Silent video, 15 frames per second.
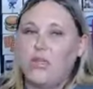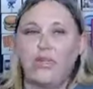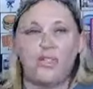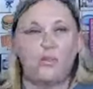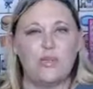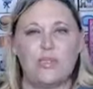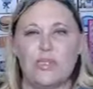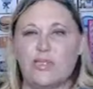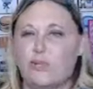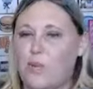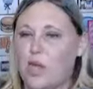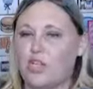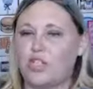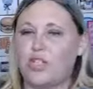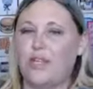This was
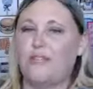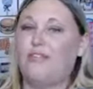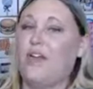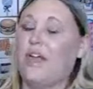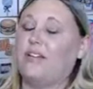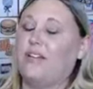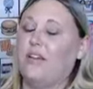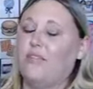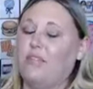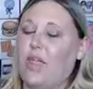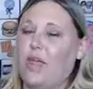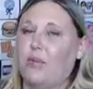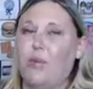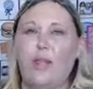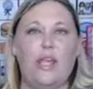especially effective
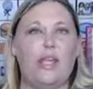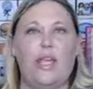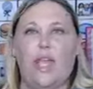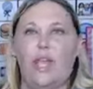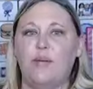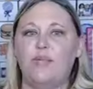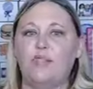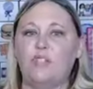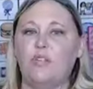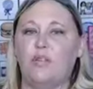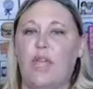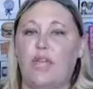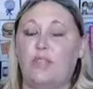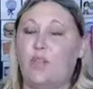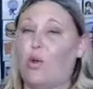like when it came to
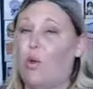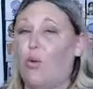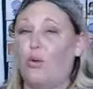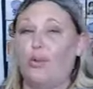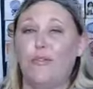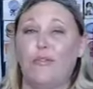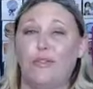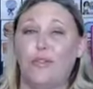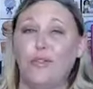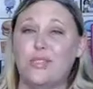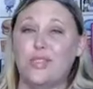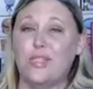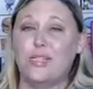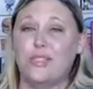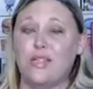like the cold and flu
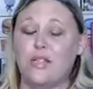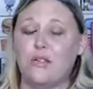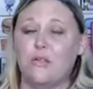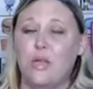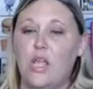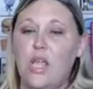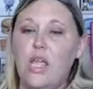season.